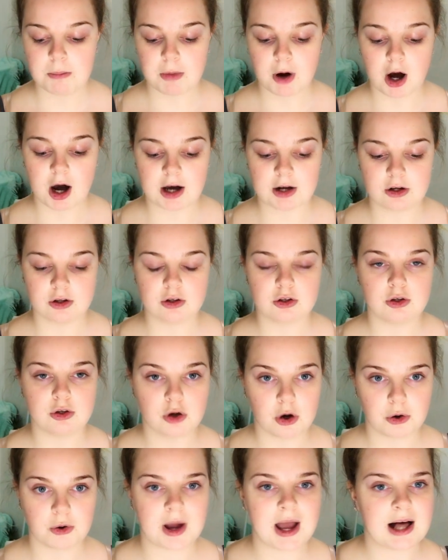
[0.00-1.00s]
But I don't
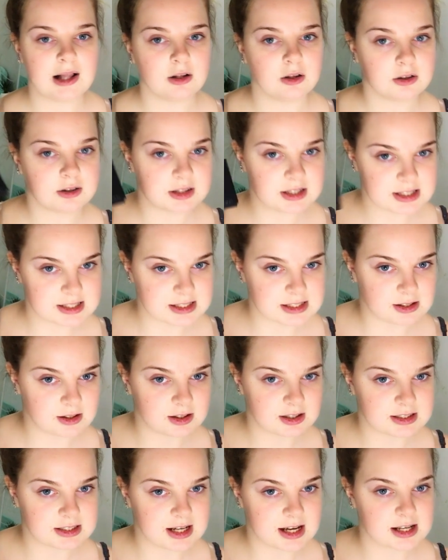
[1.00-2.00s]
know how long this is
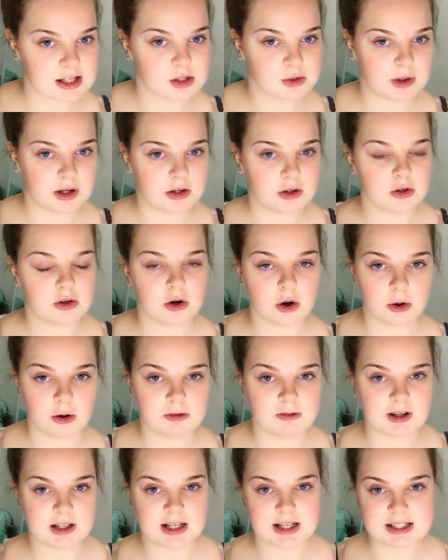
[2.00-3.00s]
gonna take, so I don't know
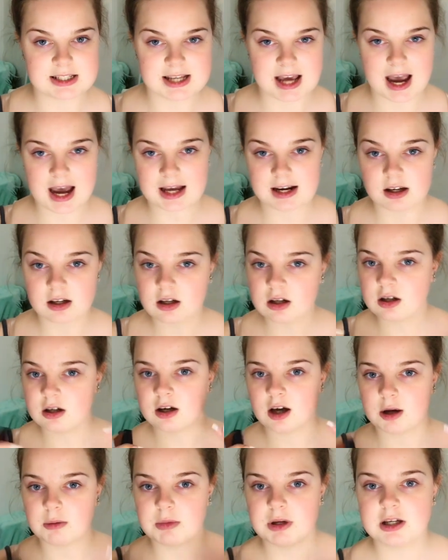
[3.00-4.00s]
if I need to add
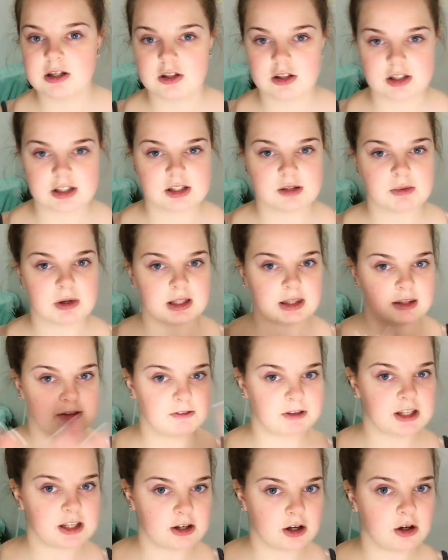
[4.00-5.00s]
a bit just to make the
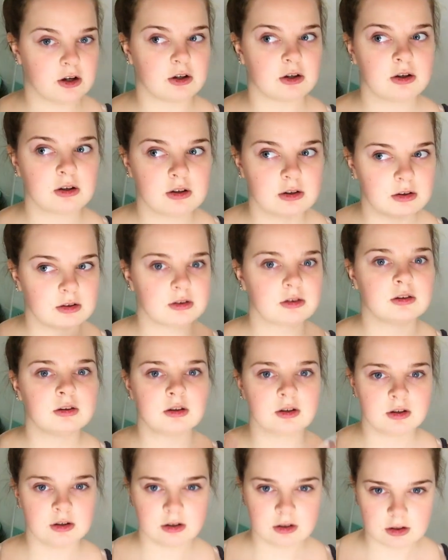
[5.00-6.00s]
video
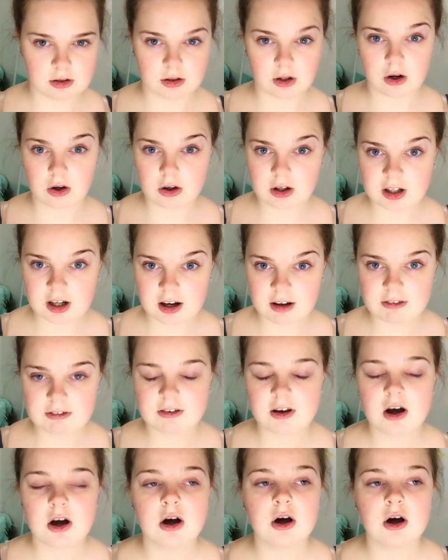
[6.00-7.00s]
long enough,
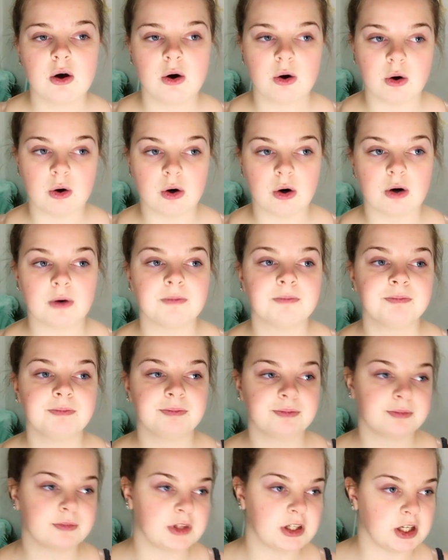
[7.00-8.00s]
or
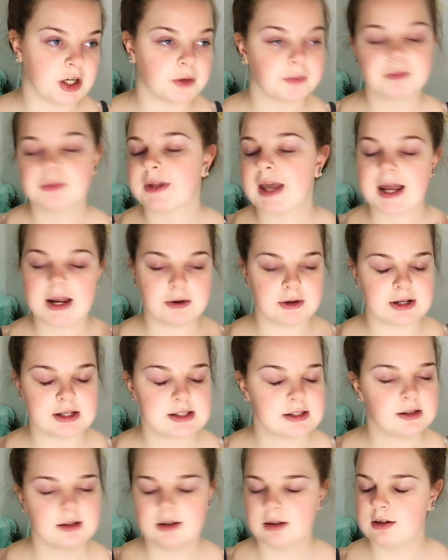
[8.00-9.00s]
yeah.
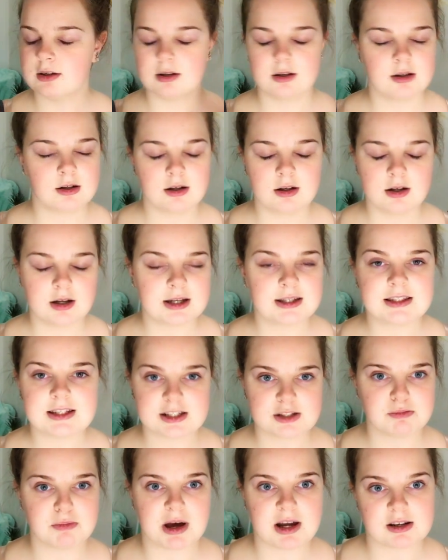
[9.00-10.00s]
Anyways, it
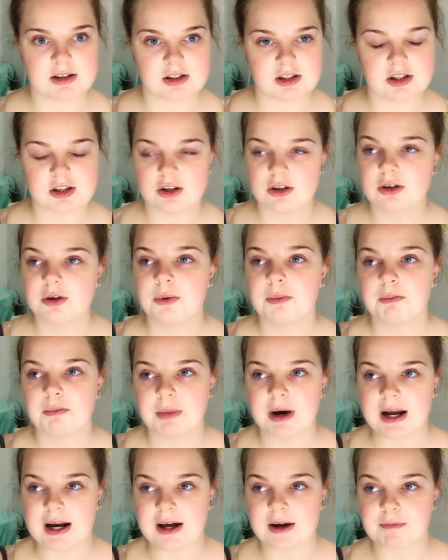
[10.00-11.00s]
doesn't matter to you,
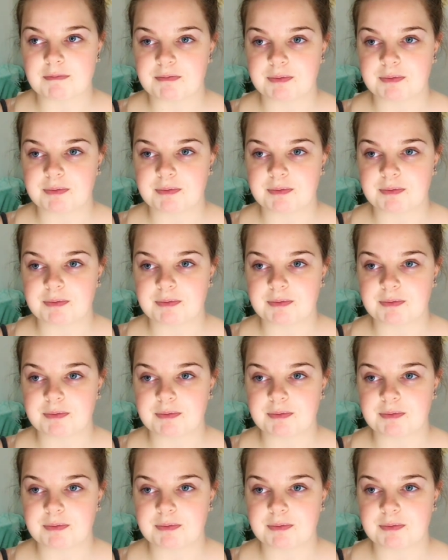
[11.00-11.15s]
but